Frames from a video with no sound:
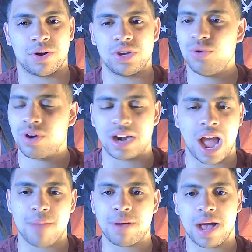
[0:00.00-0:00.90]
You are
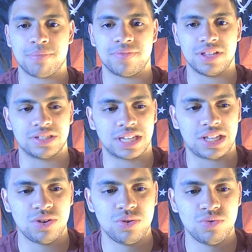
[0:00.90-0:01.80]
not Popovich. Like,
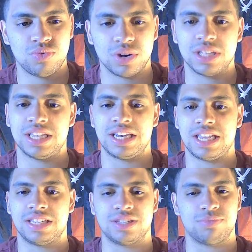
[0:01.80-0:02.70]
you really
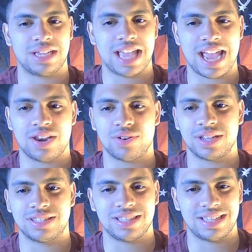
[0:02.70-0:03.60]
need to be catering
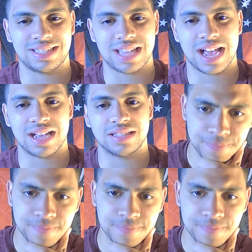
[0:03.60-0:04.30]
to these guys.